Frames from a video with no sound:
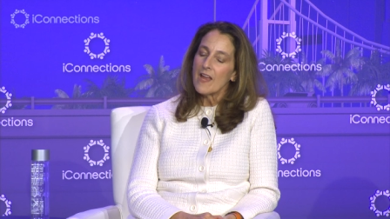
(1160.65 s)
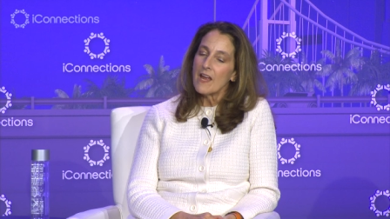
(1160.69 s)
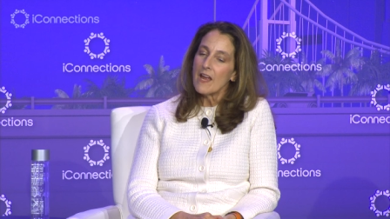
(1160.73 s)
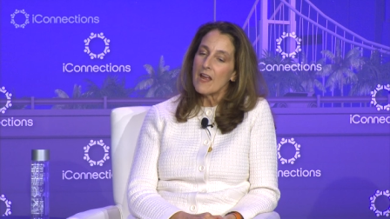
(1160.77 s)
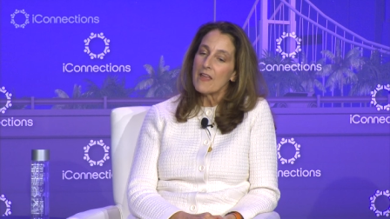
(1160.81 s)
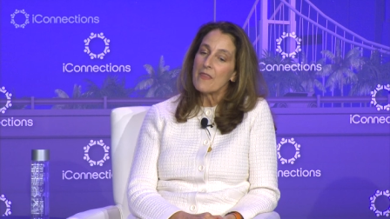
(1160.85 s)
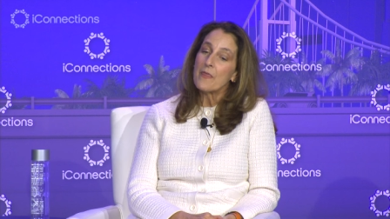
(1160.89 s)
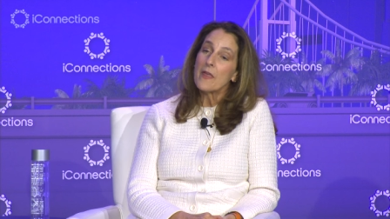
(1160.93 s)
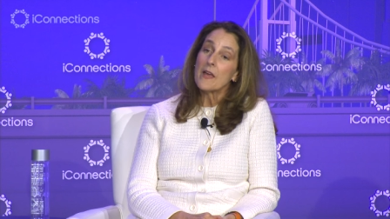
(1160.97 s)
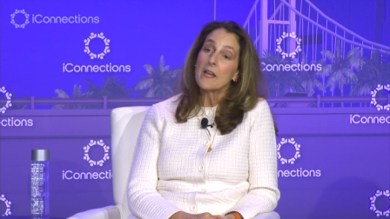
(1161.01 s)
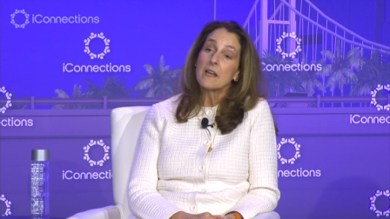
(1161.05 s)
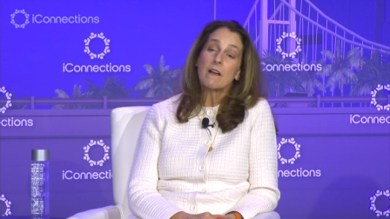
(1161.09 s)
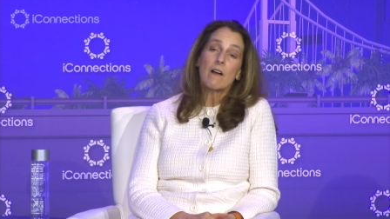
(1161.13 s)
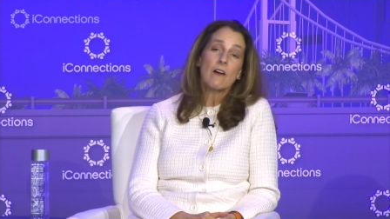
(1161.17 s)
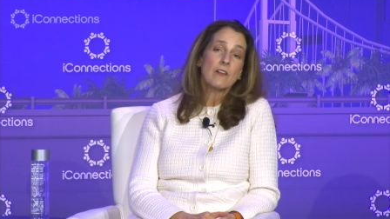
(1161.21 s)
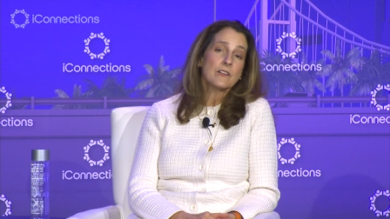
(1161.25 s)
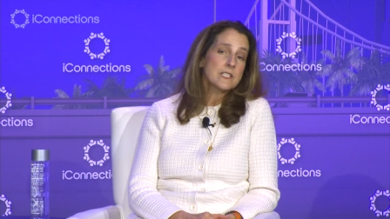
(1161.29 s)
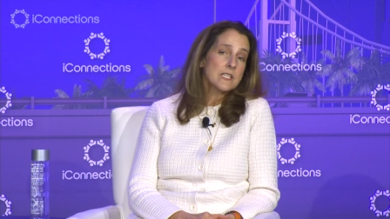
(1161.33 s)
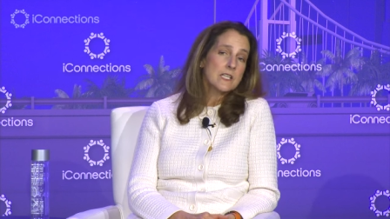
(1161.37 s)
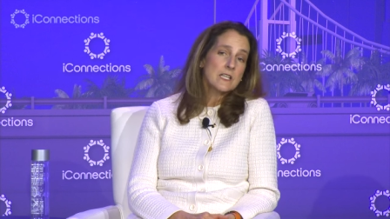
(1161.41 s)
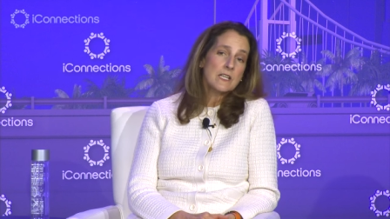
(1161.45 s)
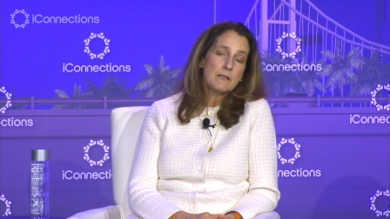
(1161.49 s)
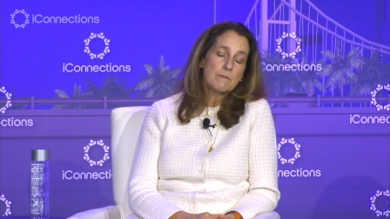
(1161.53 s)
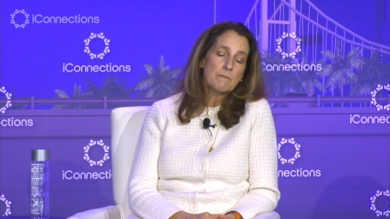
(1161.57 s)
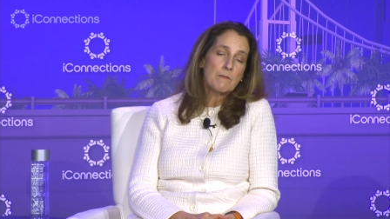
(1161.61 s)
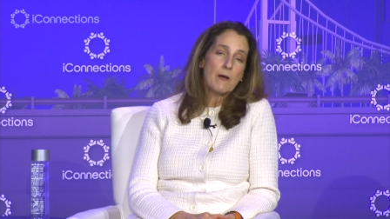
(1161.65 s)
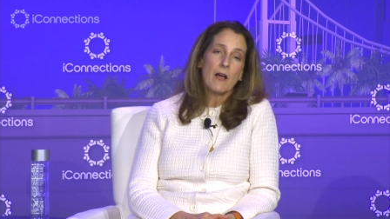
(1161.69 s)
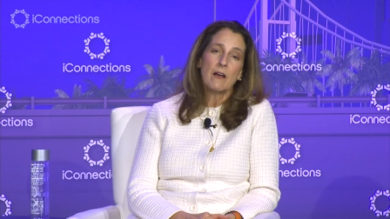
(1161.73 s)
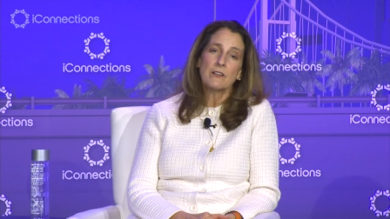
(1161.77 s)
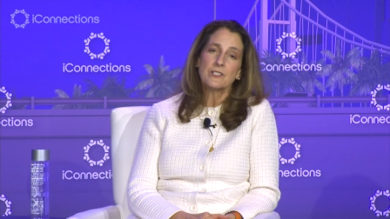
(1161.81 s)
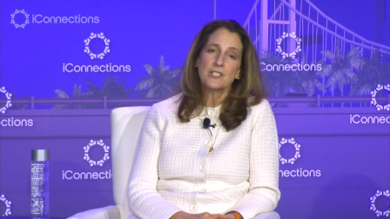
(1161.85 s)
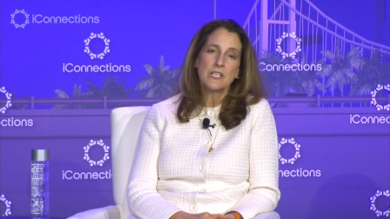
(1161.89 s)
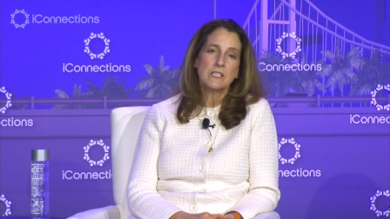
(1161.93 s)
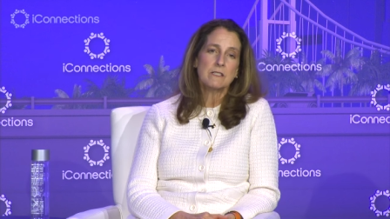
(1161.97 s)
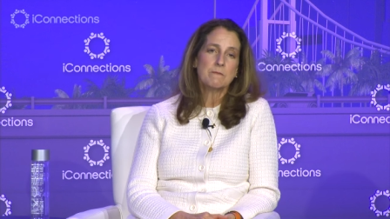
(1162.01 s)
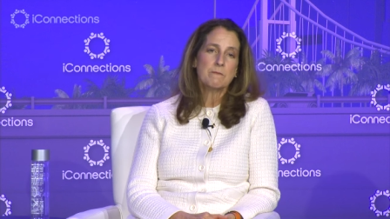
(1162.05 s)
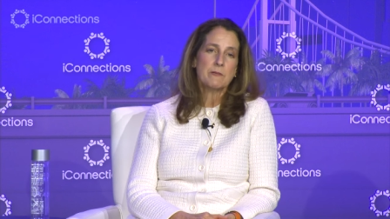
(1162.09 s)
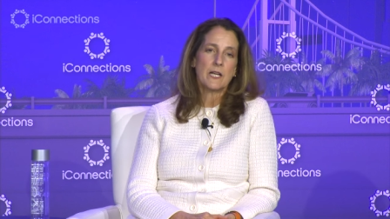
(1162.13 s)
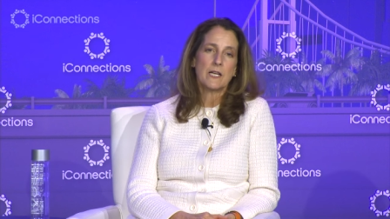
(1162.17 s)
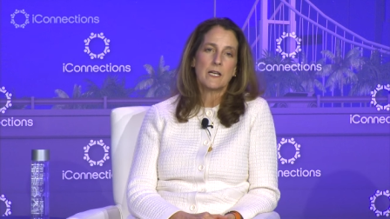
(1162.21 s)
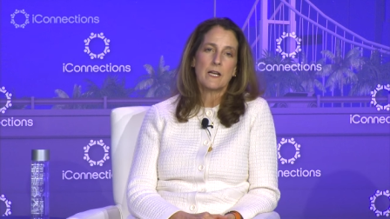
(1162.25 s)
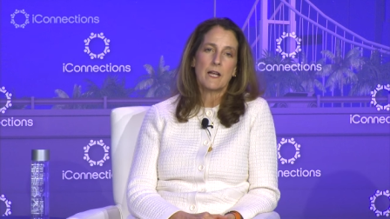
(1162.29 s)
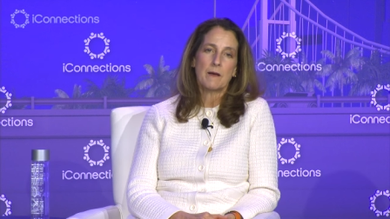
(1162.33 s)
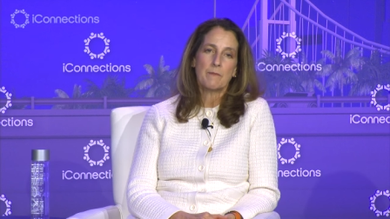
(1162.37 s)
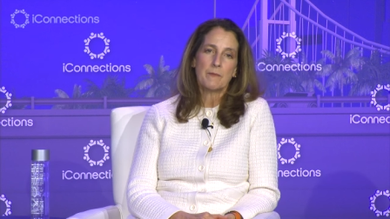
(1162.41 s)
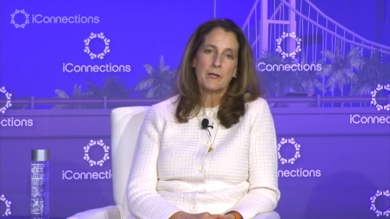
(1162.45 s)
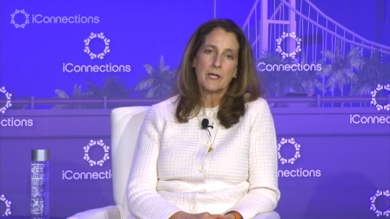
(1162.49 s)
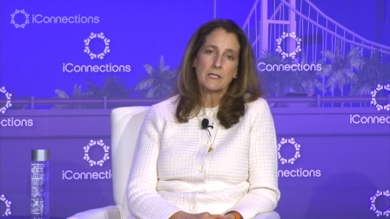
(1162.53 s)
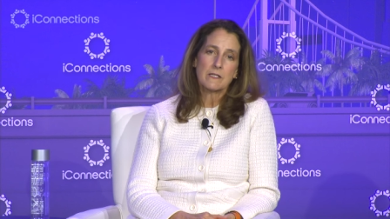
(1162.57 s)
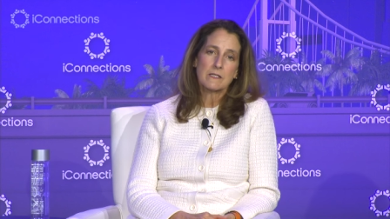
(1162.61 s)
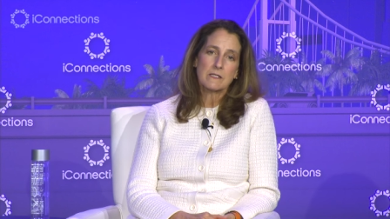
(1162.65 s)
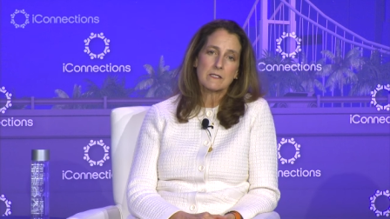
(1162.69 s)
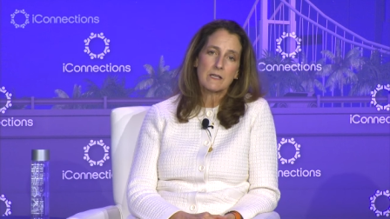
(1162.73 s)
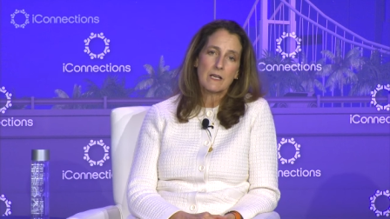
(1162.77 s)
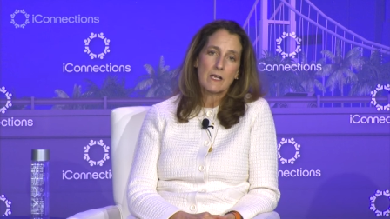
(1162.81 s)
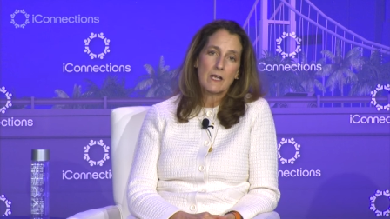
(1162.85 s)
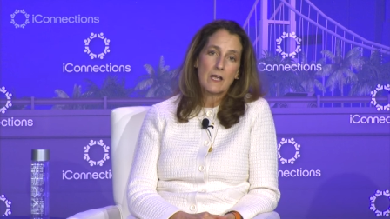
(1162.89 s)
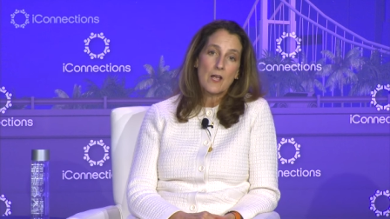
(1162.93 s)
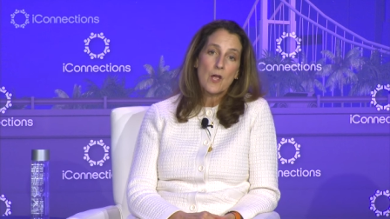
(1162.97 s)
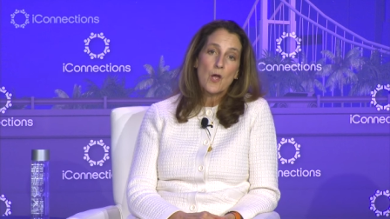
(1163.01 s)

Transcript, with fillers: and then on team, on team dynamics.